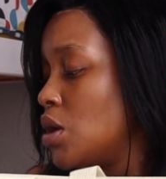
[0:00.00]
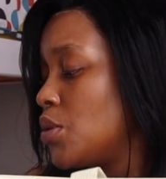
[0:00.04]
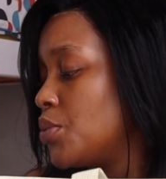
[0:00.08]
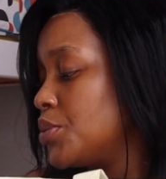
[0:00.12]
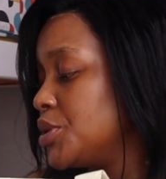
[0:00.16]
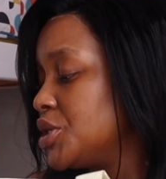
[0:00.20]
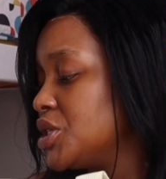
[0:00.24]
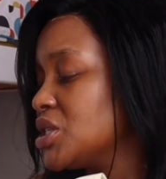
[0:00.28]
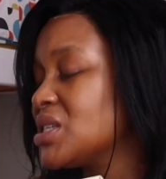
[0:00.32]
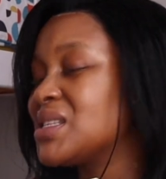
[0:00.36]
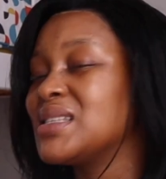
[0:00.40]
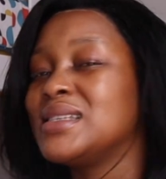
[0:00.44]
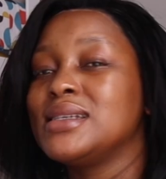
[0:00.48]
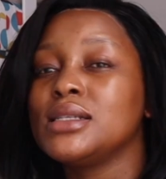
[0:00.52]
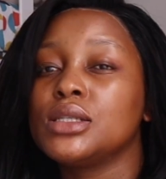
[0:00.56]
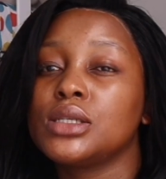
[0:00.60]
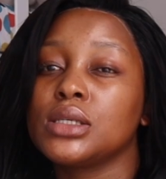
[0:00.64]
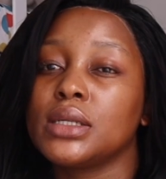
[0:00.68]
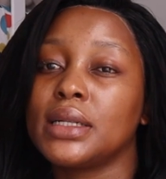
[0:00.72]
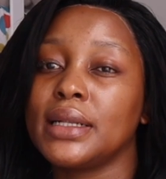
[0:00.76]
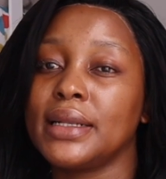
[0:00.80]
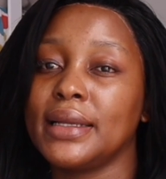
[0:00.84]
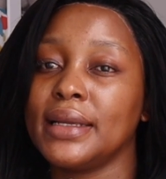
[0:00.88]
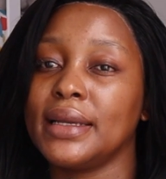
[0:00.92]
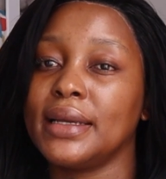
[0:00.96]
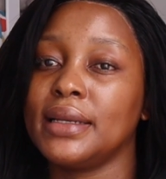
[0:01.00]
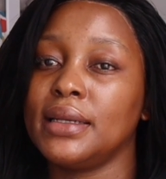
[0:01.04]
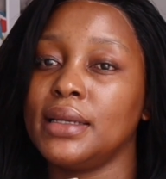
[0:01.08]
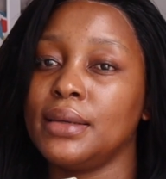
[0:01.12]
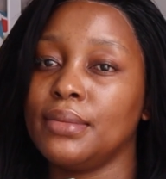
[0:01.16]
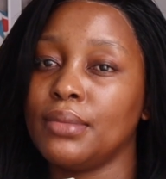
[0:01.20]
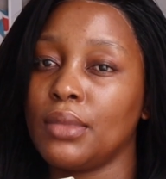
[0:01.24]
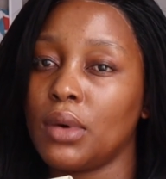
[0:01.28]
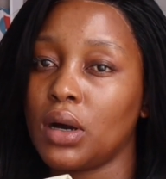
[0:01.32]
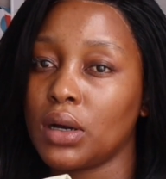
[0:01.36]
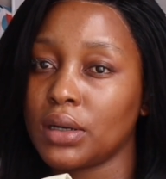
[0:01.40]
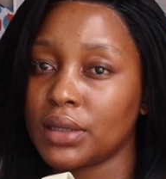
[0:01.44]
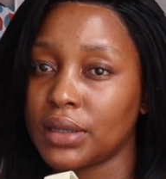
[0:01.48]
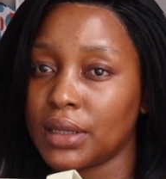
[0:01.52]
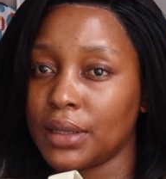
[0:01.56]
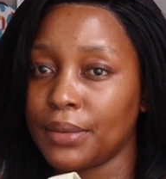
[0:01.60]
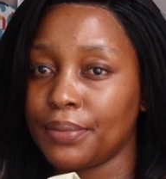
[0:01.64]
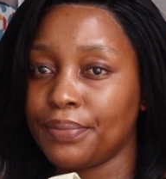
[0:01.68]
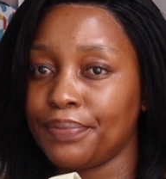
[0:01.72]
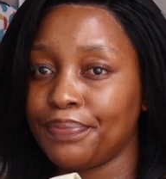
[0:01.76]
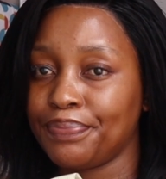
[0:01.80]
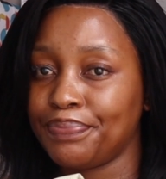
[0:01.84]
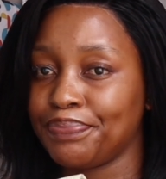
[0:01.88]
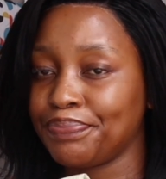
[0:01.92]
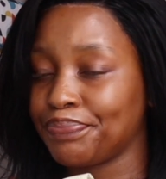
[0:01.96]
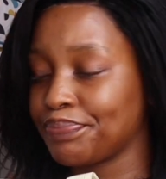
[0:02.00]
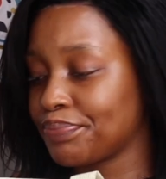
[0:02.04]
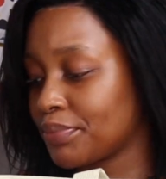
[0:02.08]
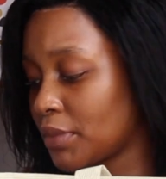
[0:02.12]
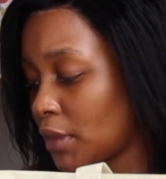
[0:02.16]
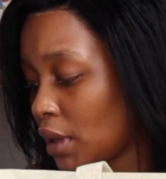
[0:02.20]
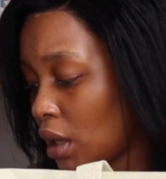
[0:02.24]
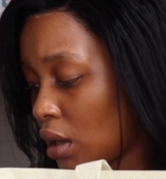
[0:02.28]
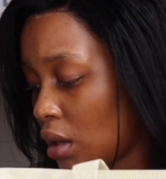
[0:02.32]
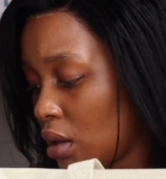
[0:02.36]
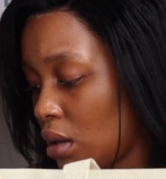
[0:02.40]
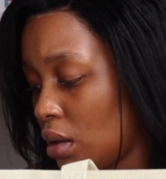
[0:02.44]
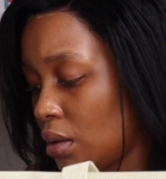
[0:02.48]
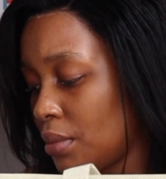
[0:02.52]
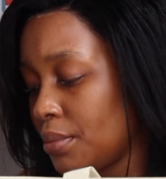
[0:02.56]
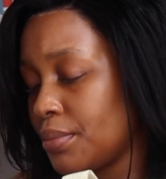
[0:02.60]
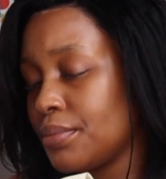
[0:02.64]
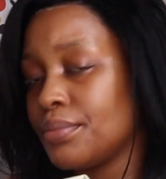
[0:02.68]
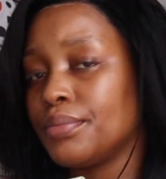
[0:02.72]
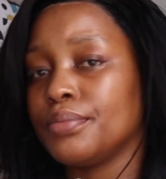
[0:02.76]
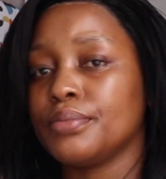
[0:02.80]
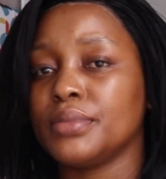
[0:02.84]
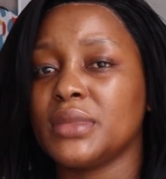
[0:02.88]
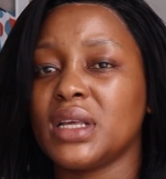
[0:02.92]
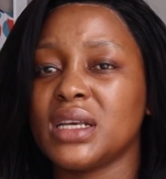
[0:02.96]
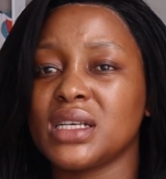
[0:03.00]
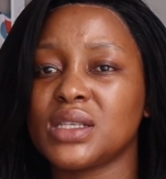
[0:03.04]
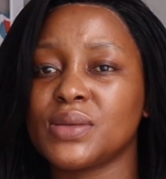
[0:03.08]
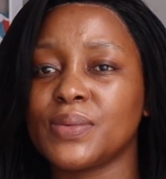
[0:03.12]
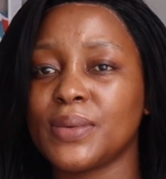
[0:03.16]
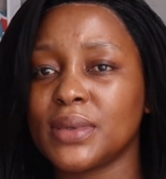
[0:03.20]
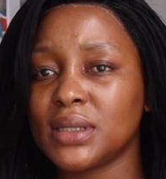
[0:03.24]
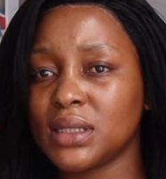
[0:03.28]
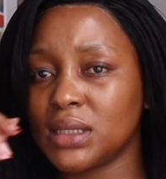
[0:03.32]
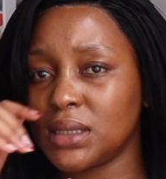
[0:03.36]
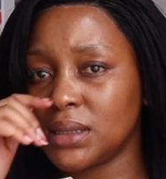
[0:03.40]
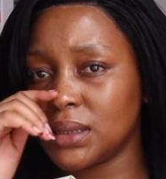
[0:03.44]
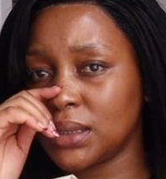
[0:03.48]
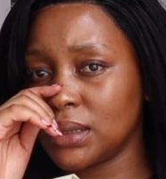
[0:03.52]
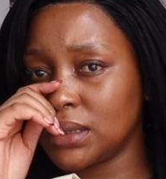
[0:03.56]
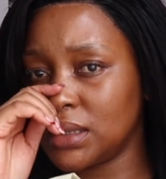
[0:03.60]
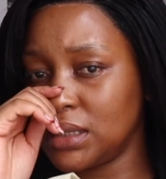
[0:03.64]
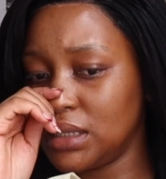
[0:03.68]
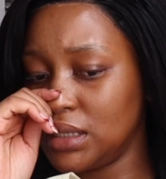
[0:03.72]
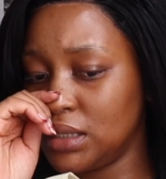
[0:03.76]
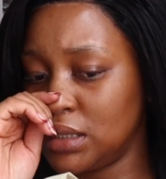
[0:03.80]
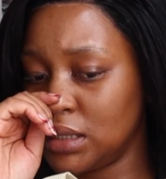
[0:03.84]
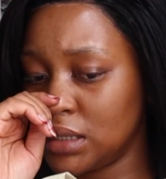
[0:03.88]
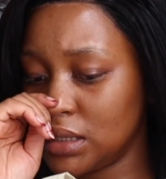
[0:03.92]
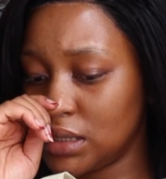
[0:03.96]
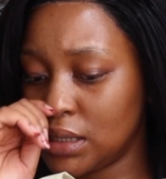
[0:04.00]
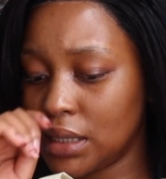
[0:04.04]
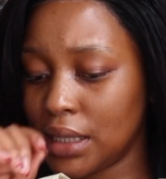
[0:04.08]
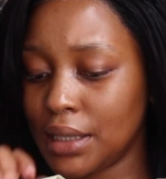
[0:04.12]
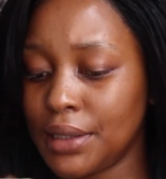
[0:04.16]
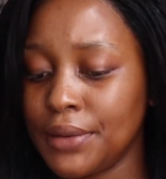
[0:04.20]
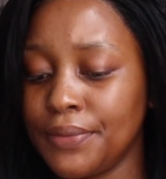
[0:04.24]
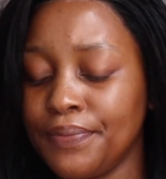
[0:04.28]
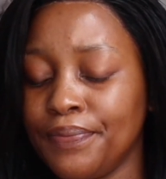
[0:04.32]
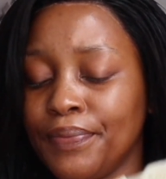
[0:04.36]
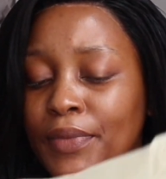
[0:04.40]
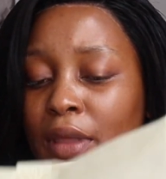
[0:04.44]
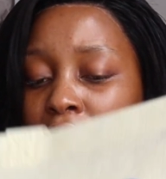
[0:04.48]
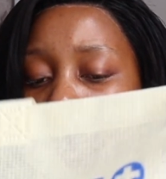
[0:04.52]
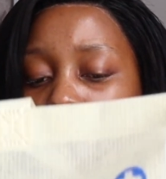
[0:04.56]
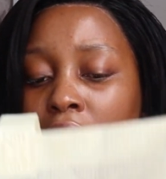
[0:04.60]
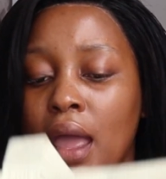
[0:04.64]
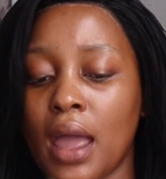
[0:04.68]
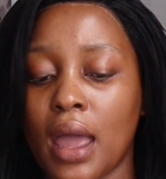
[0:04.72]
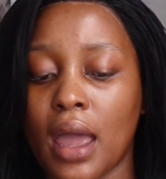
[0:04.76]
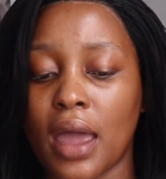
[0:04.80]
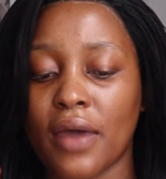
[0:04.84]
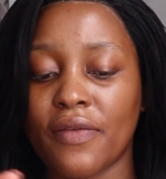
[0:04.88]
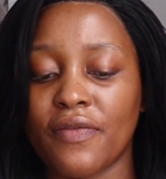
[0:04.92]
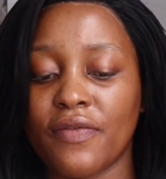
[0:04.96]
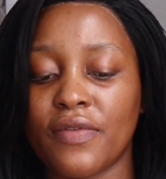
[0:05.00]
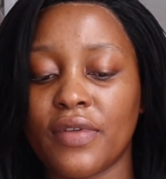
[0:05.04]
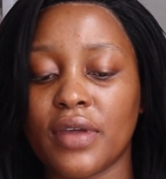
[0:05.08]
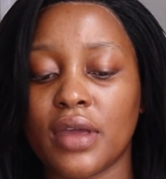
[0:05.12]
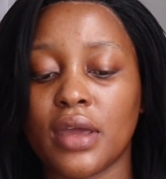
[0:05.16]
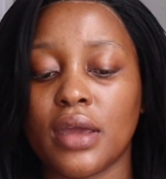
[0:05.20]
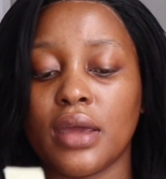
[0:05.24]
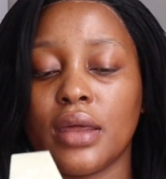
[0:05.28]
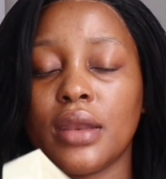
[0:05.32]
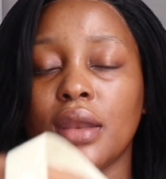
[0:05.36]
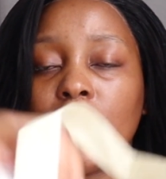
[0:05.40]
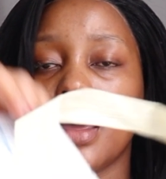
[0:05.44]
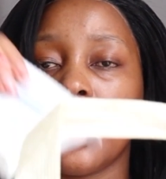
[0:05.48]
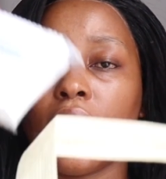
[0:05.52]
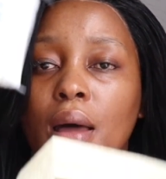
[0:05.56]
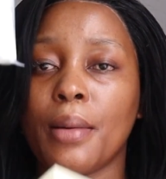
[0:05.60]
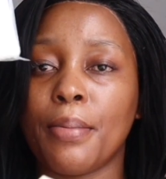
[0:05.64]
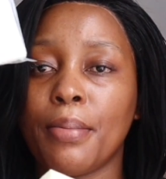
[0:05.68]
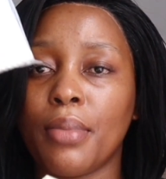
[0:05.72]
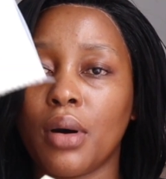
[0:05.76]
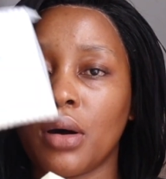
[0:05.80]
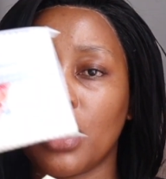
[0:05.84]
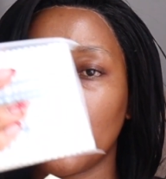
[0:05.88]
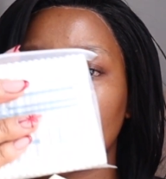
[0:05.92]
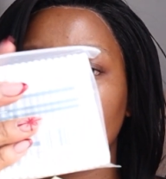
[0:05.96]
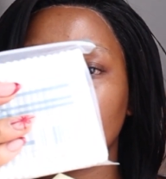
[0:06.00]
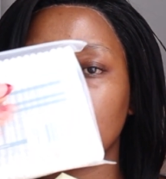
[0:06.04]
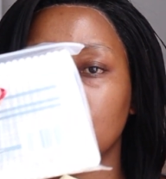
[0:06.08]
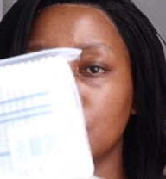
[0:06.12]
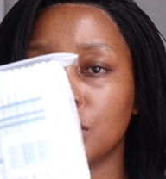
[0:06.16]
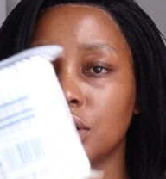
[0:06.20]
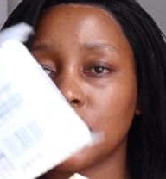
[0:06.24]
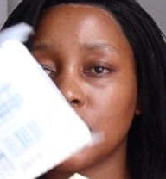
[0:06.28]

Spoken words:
We just need to clearly mark them. That's what teacher said. And then a pack